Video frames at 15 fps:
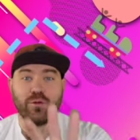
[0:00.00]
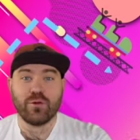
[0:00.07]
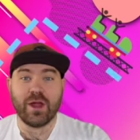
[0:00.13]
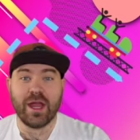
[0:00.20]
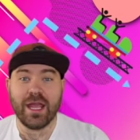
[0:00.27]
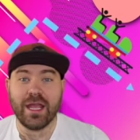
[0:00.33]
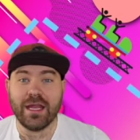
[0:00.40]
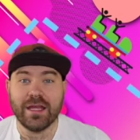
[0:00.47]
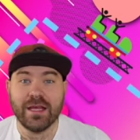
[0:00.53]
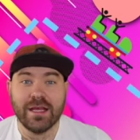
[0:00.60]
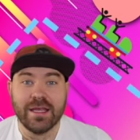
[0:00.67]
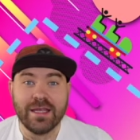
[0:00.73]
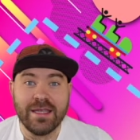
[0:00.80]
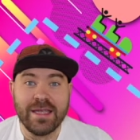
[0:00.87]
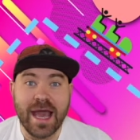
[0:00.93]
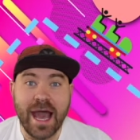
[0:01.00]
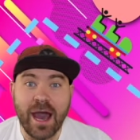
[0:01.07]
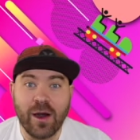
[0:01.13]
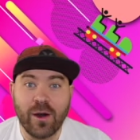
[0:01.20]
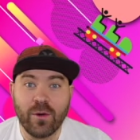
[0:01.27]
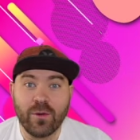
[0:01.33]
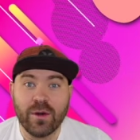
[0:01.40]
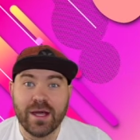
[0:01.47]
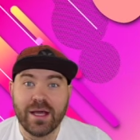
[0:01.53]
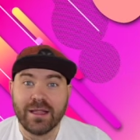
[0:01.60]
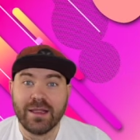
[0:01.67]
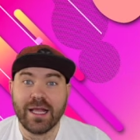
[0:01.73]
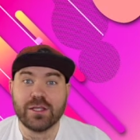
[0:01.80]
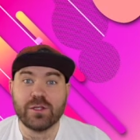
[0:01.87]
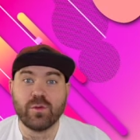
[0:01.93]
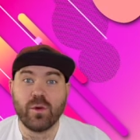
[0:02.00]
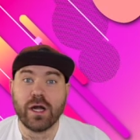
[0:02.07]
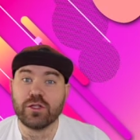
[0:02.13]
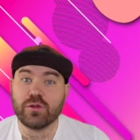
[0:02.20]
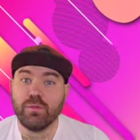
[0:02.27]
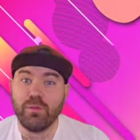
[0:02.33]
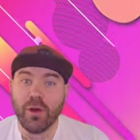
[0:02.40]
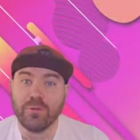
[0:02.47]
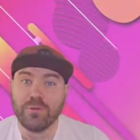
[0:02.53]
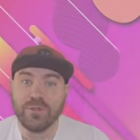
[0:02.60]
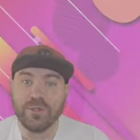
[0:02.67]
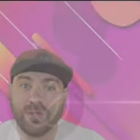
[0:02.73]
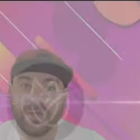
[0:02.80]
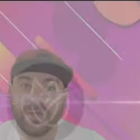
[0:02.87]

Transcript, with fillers: Great. Now let's watch Bo do